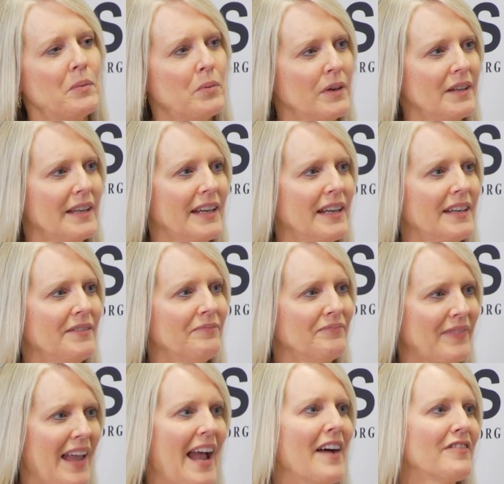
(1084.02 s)
really
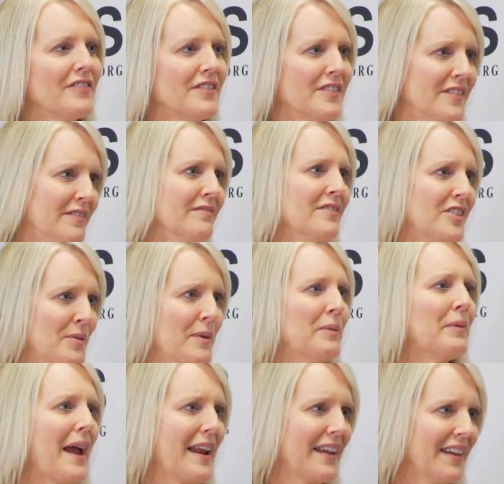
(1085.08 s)
have to be
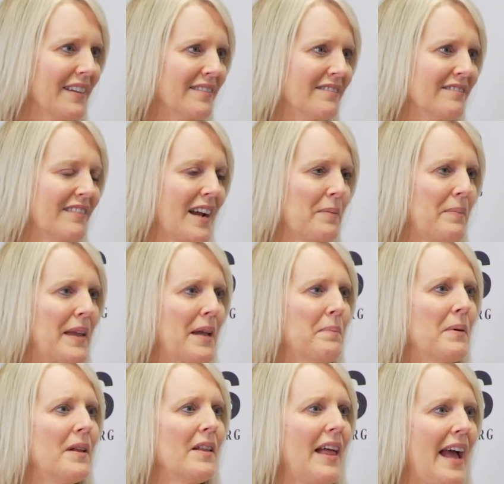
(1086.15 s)
ready, right?
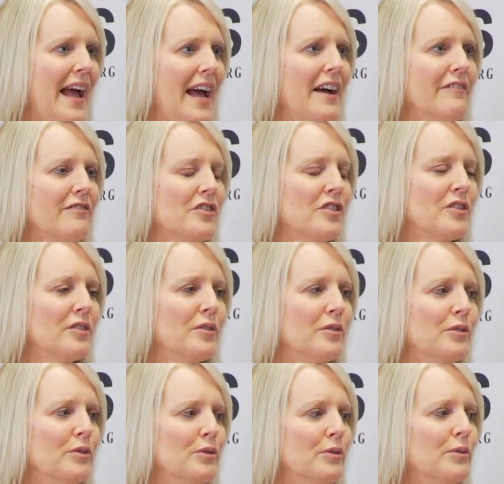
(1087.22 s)
People have
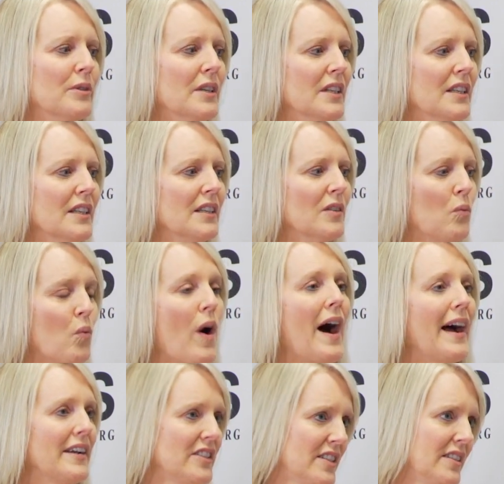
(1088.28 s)
to
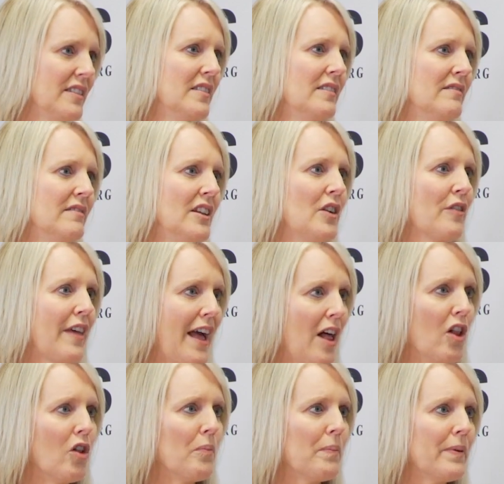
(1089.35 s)
want, the
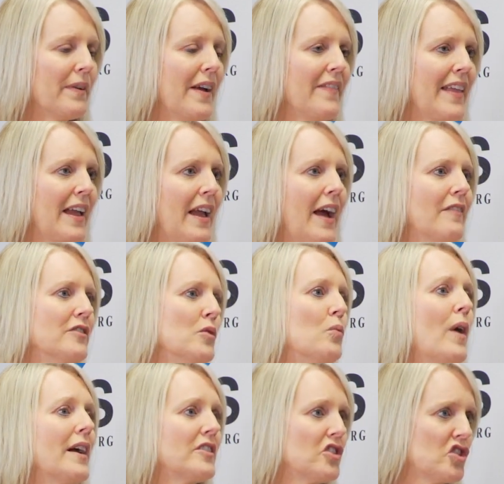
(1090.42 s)
help, and they have to
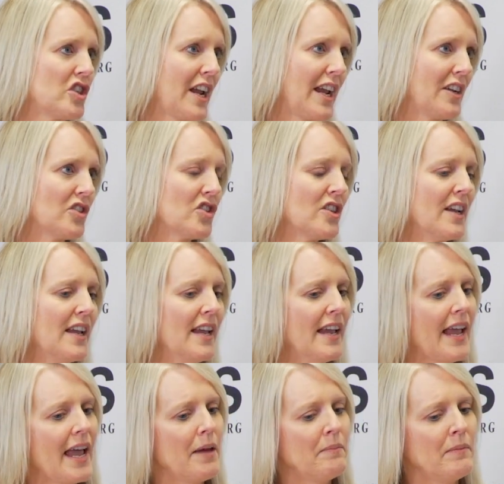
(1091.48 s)
want to change.
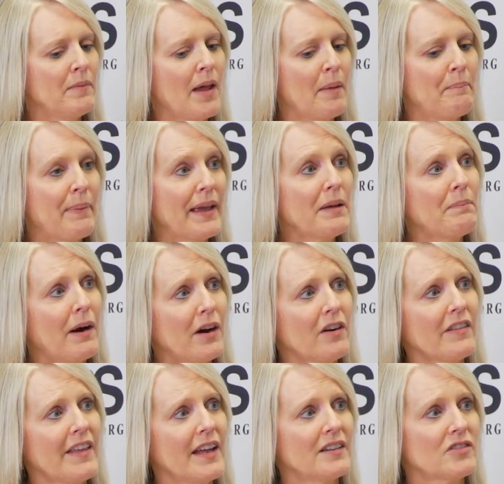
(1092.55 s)
And a big part
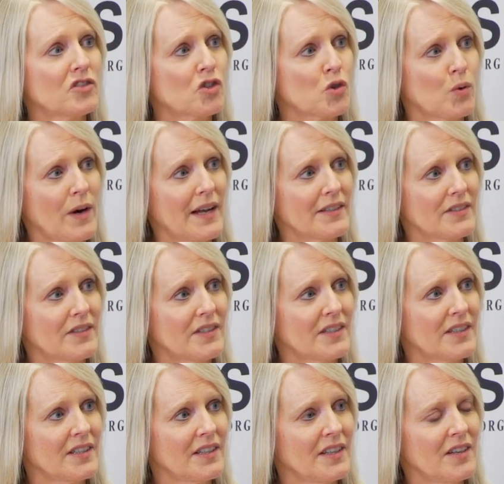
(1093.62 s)
of that is
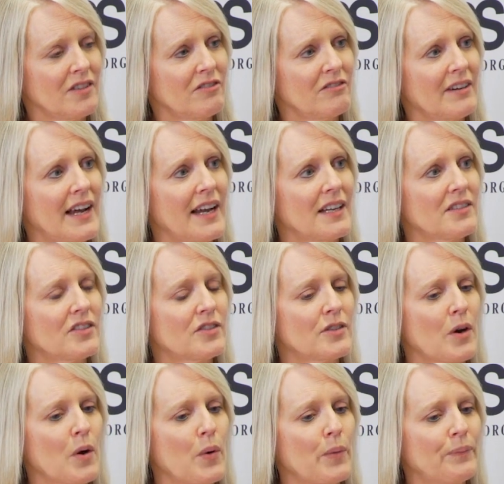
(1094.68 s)
trust, right?
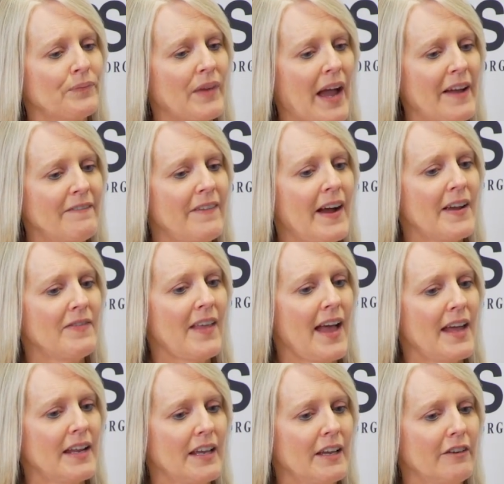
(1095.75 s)
So I find
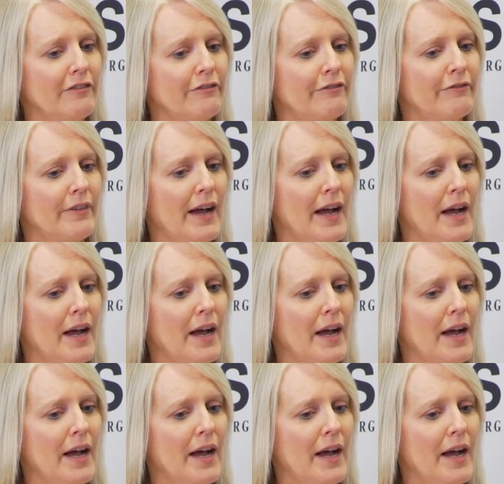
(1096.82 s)
that if